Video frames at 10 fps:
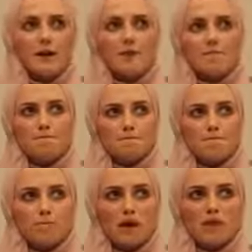
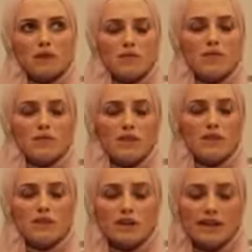some of
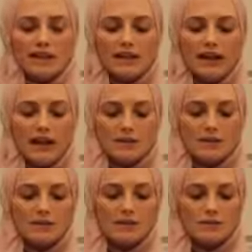the key
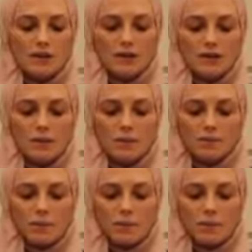elements which